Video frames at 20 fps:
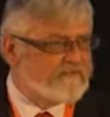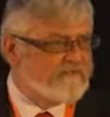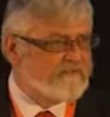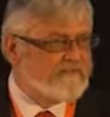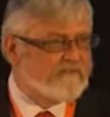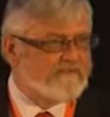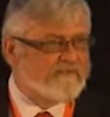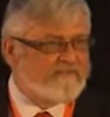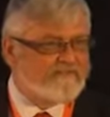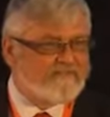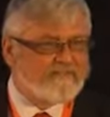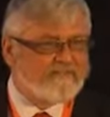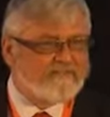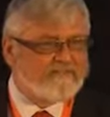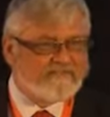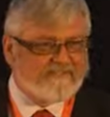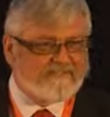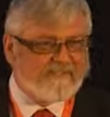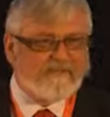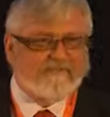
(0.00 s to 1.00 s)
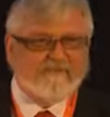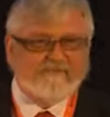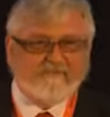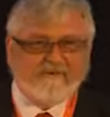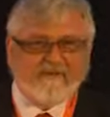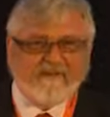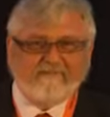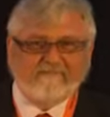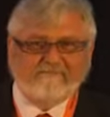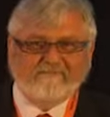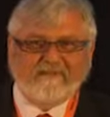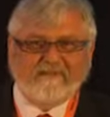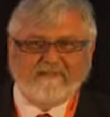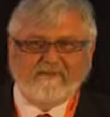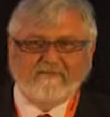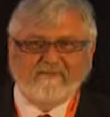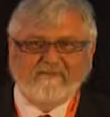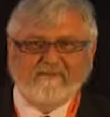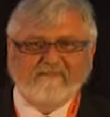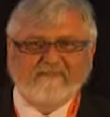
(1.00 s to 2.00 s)
two or three things to say before I get
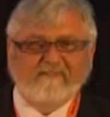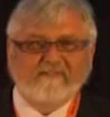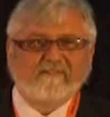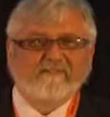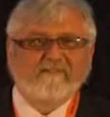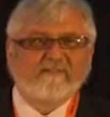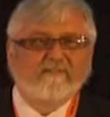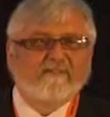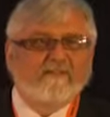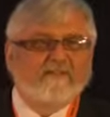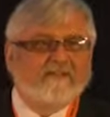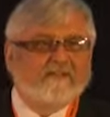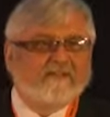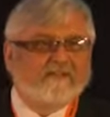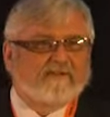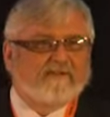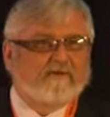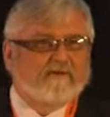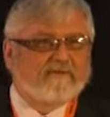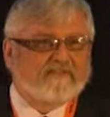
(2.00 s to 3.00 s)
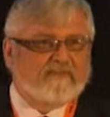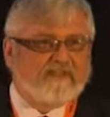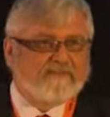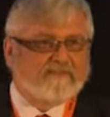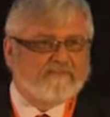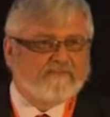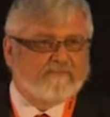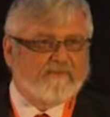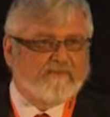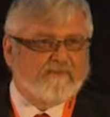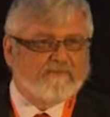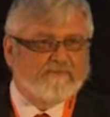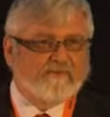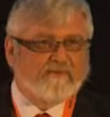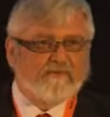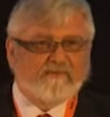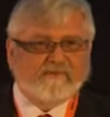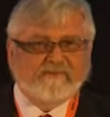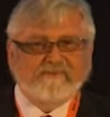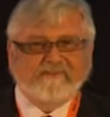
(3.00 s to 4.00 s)
on to the context of my
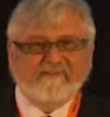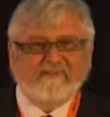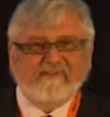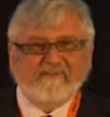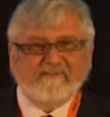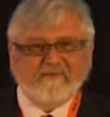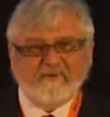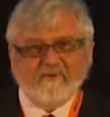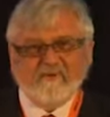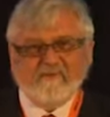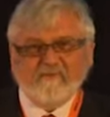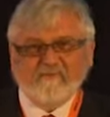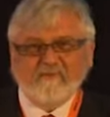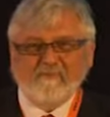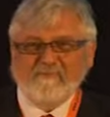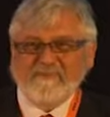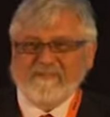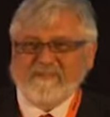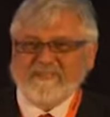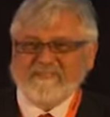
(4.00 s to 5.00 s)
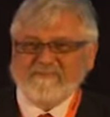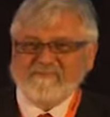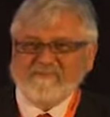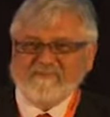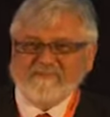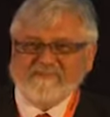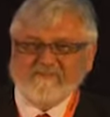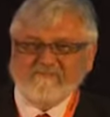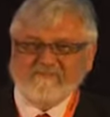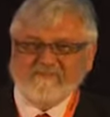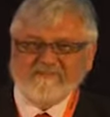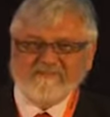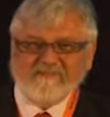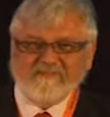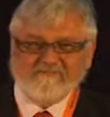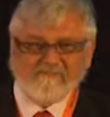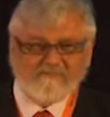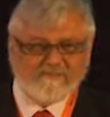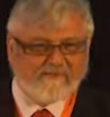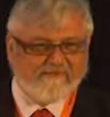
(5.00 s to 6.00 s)
talk, uh, and you can probably guess what the subject
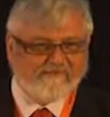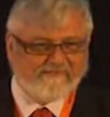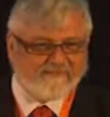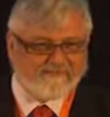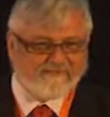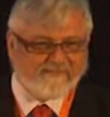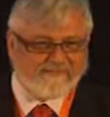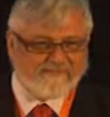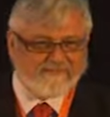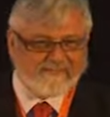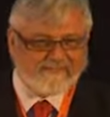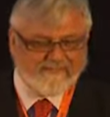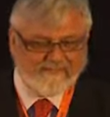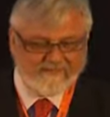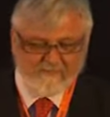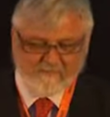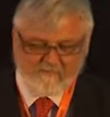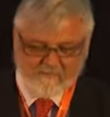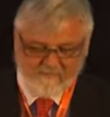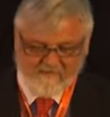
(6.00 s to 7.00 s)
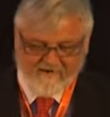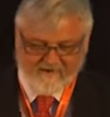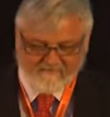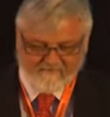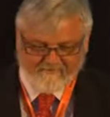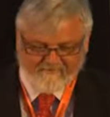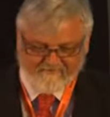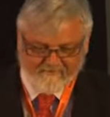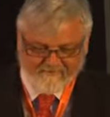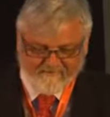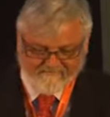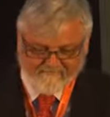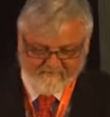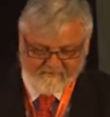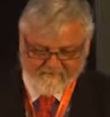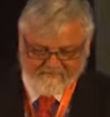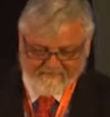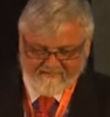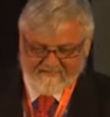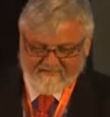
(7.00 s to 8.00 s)
is from the official title in the programme. But first of
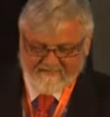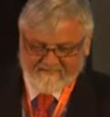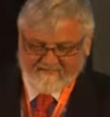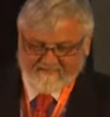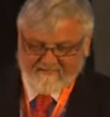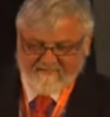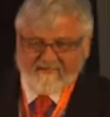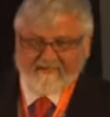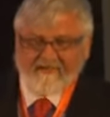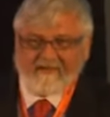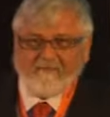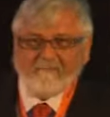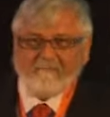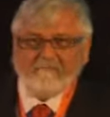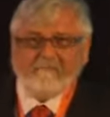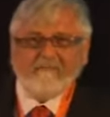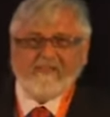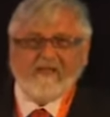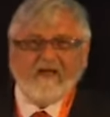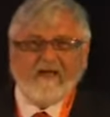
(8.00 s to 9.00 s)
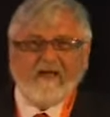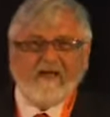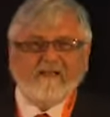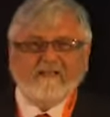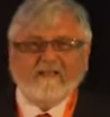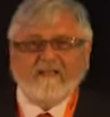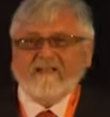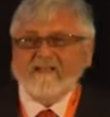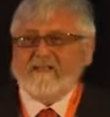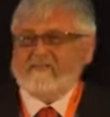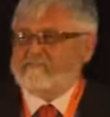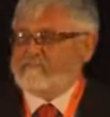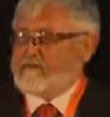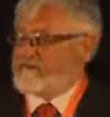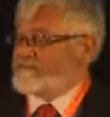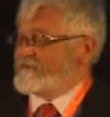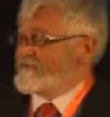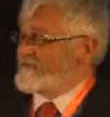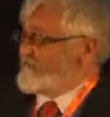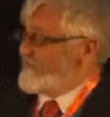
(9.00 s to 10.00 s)
all, um, can I
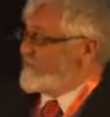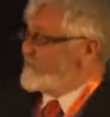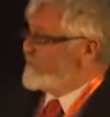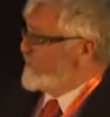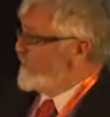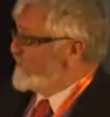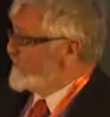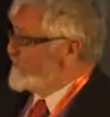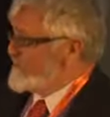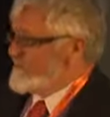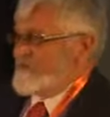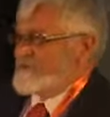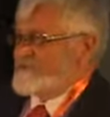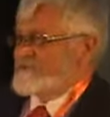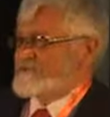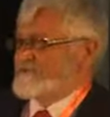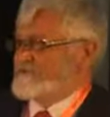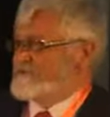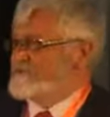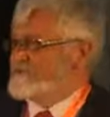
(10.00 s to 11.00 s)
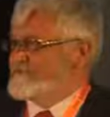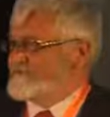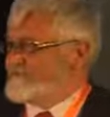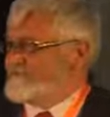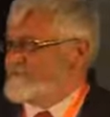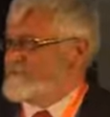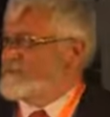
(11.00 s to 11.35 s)
publicly apologise to the